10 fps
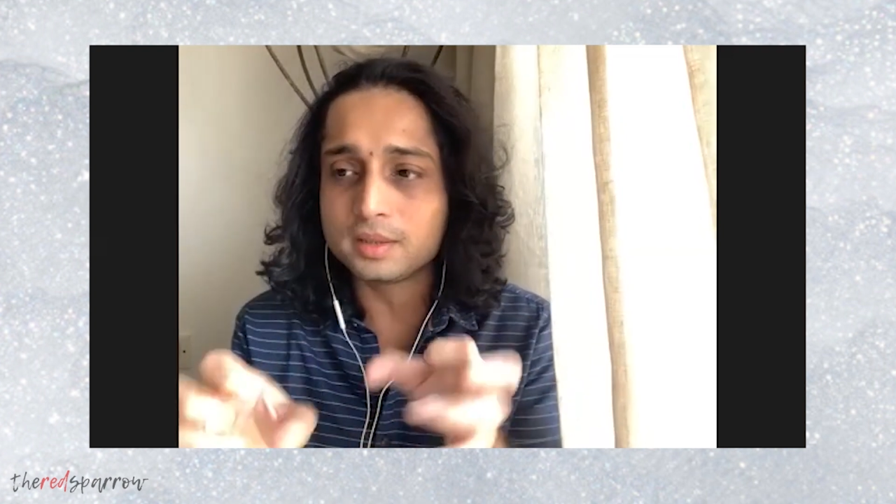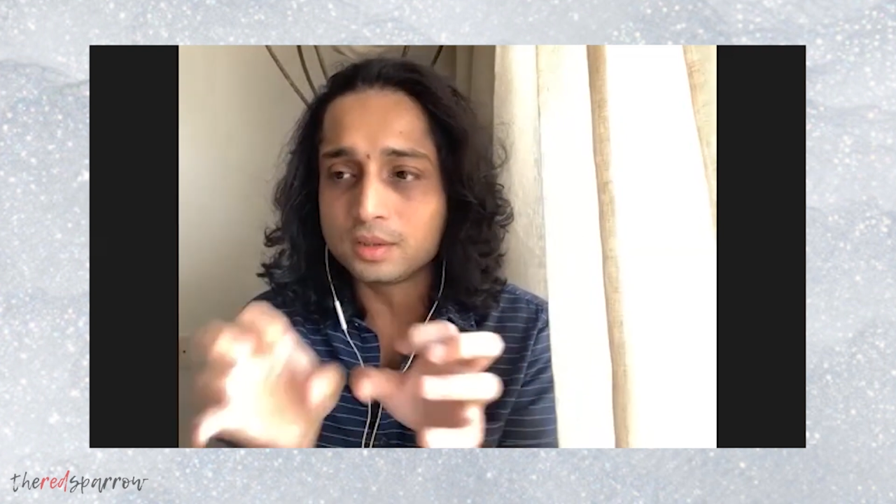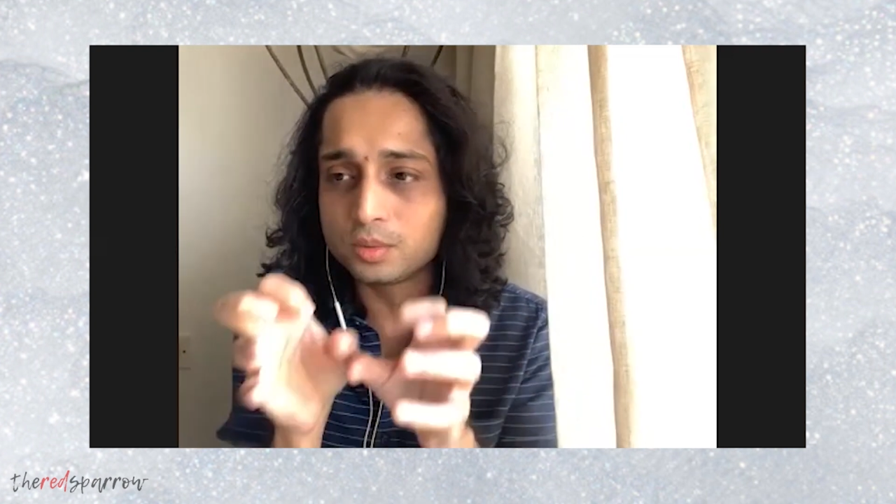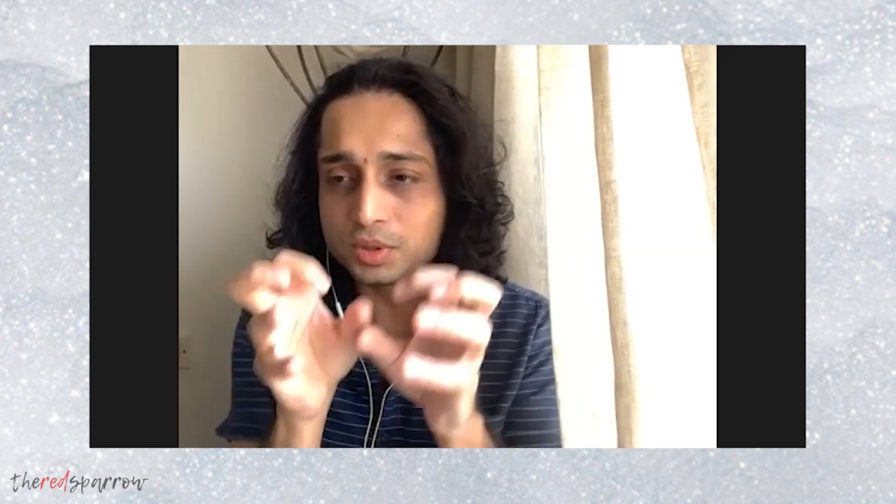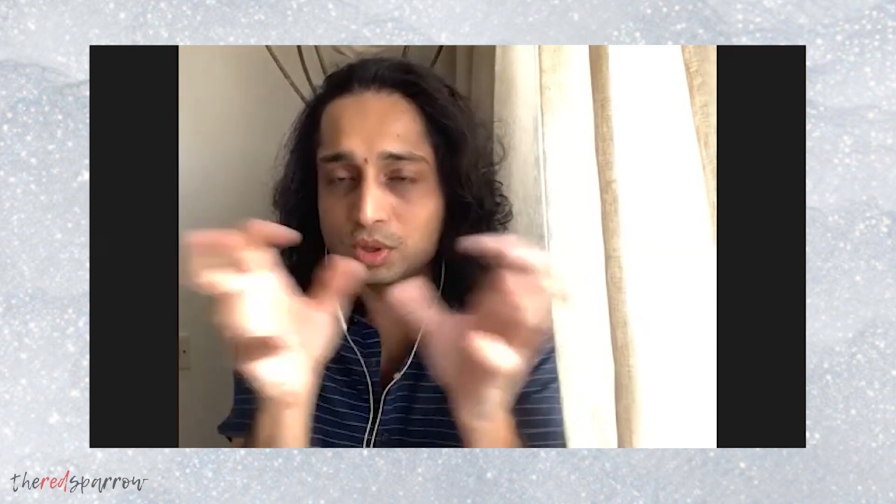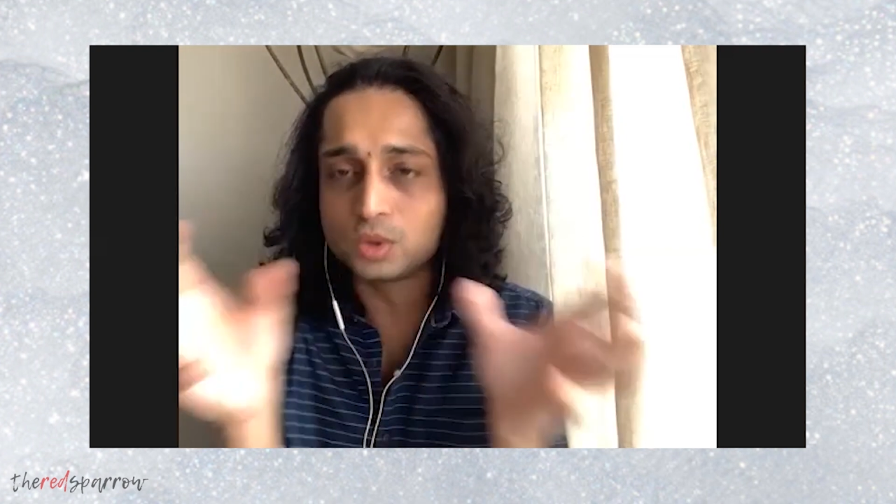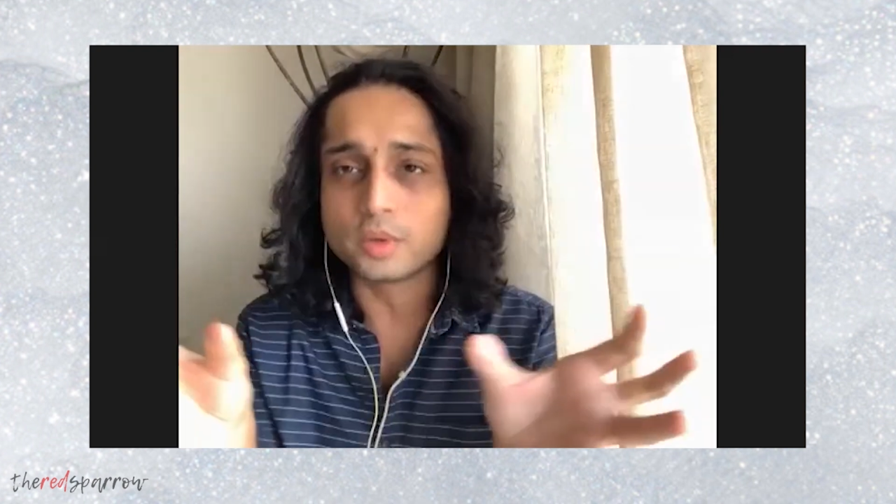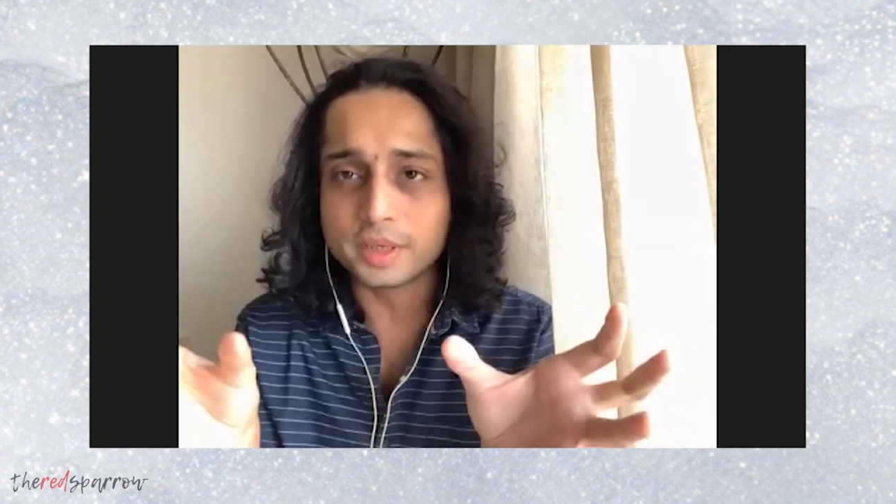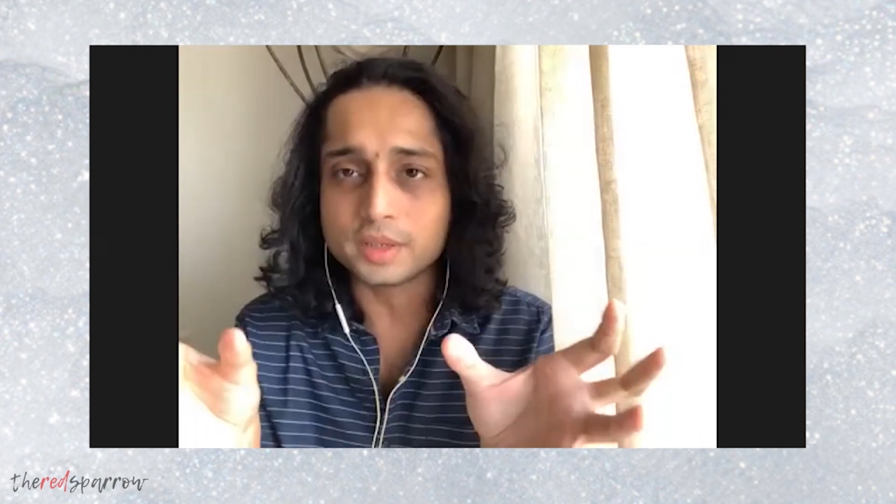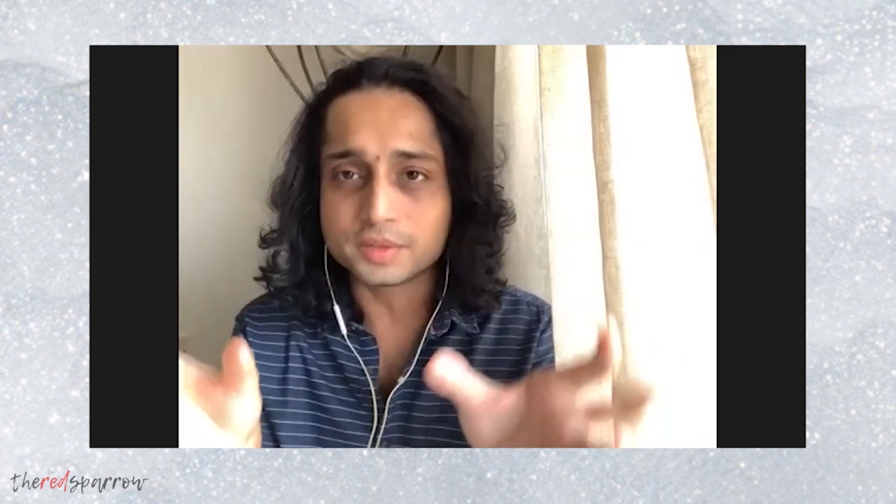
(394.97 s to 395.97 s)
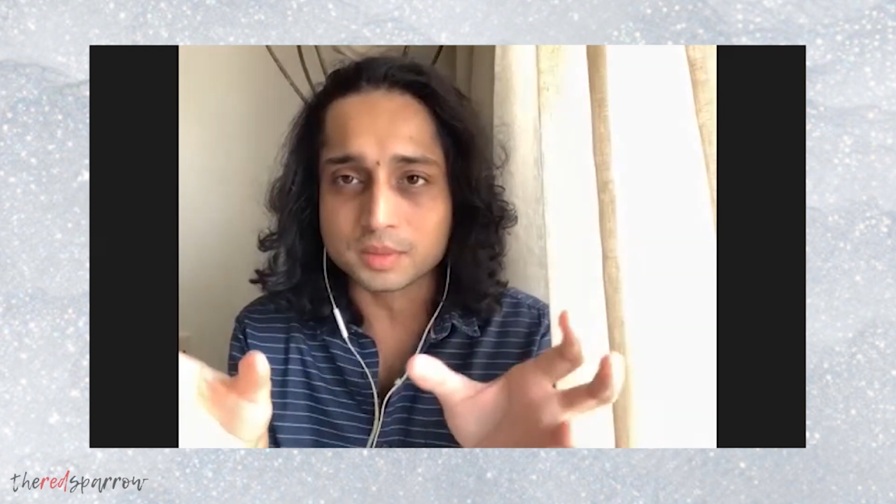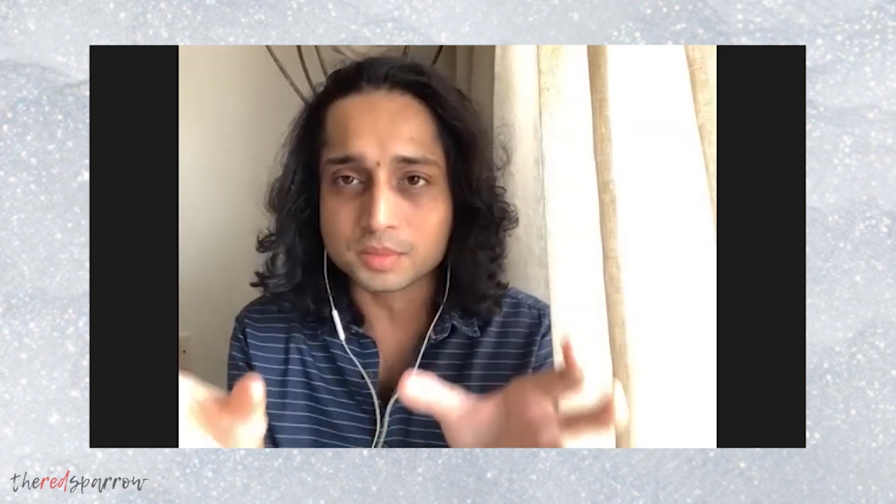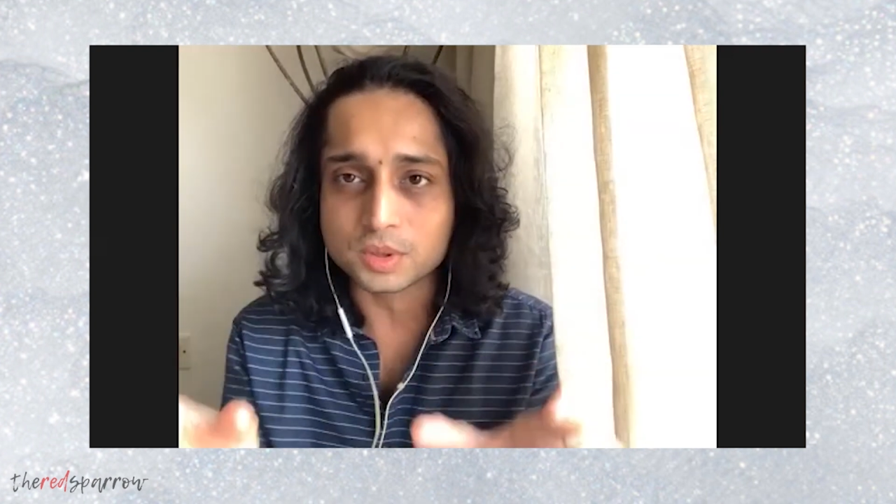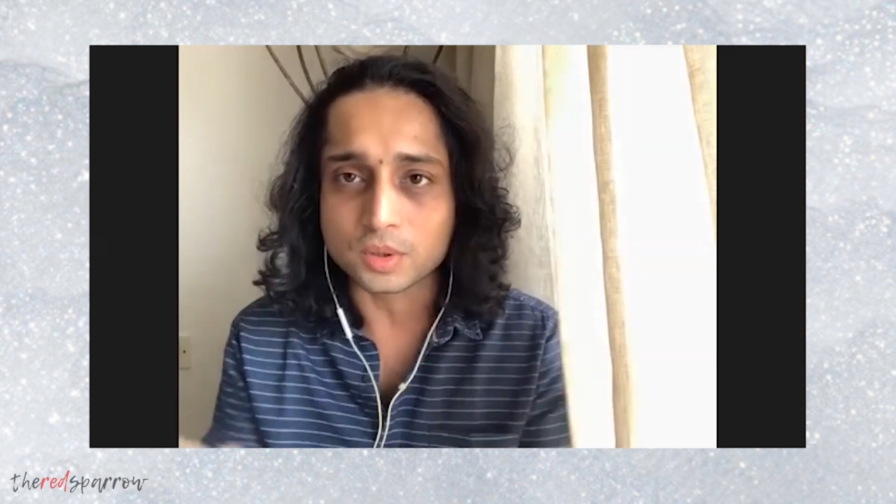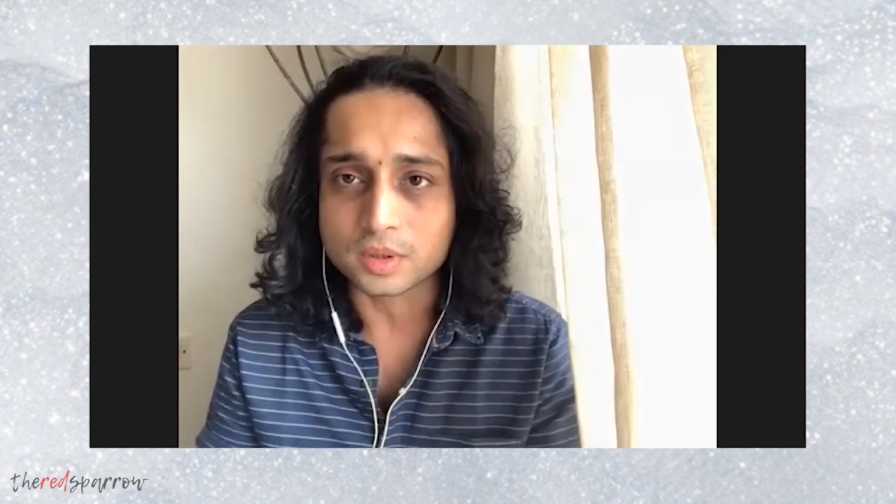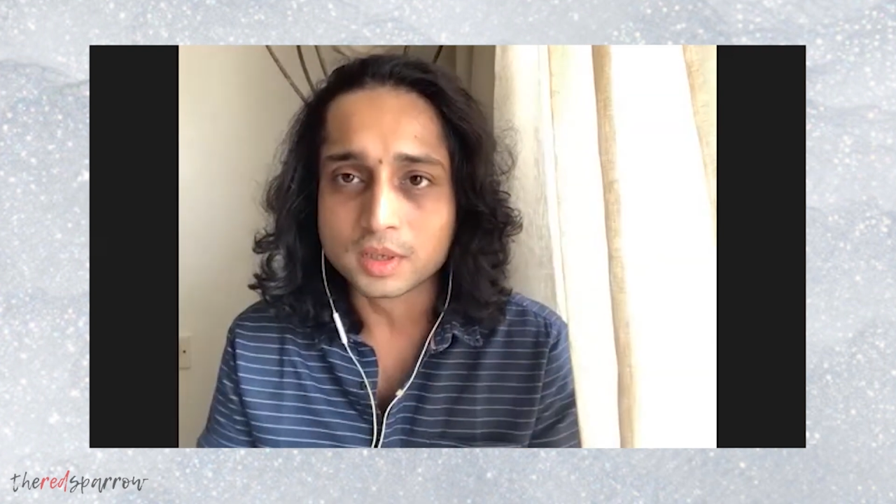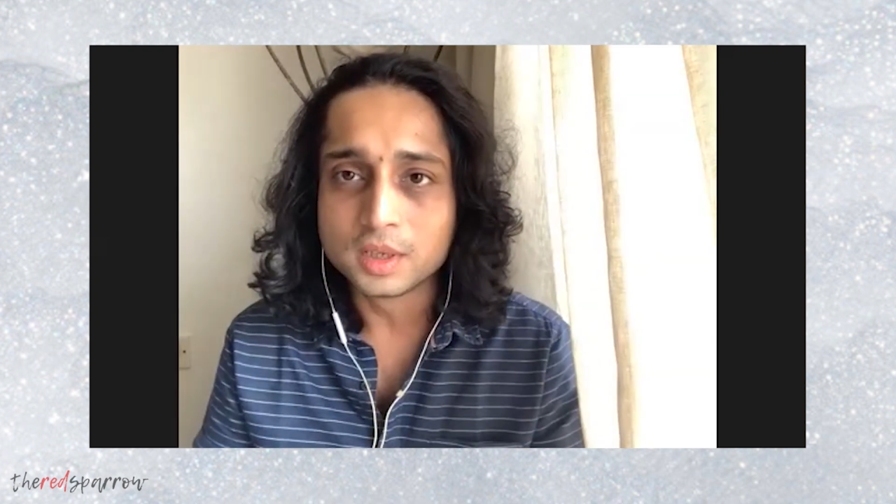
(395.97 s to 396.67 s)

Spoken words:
into a story of some sort.